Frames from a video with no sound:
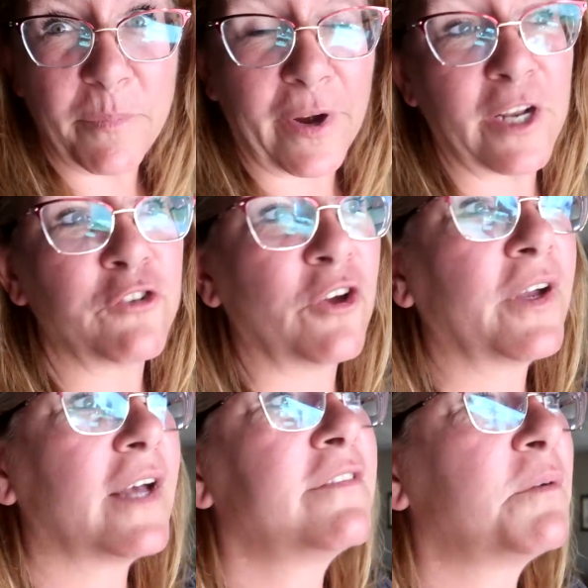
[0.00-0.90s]
We're gonna show
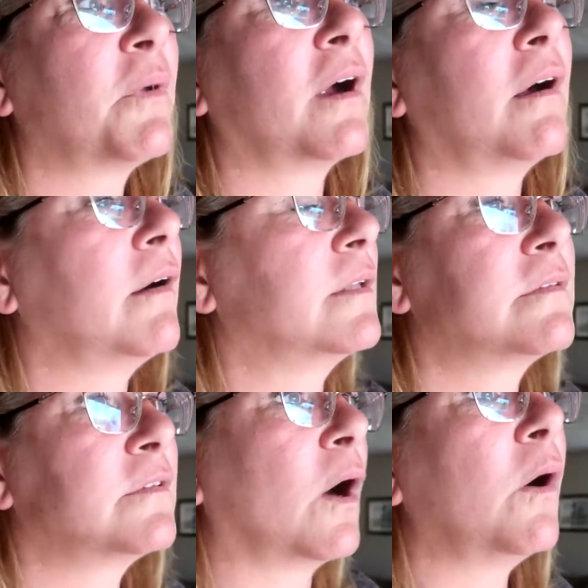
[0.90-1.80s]
you guys tomorrow. It's
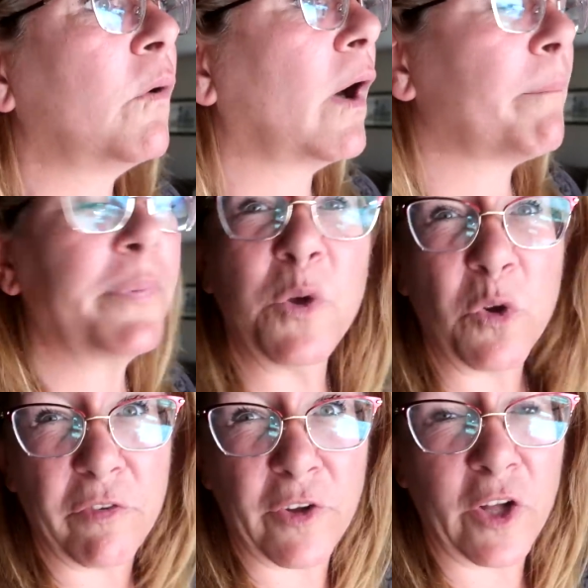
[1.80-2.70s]
so
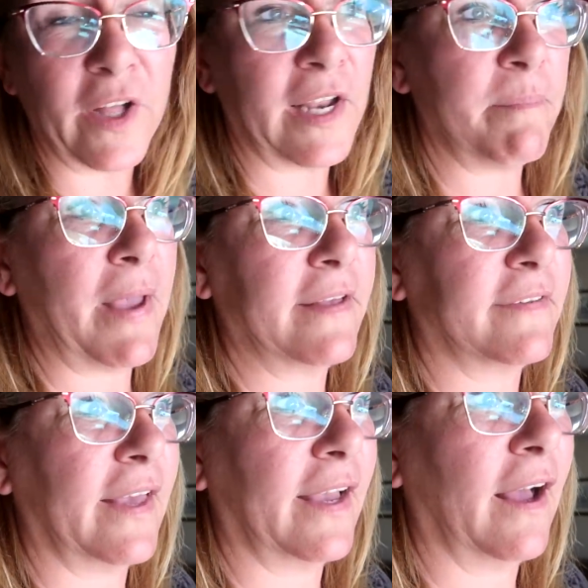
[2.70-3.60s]
beautiful and amazing.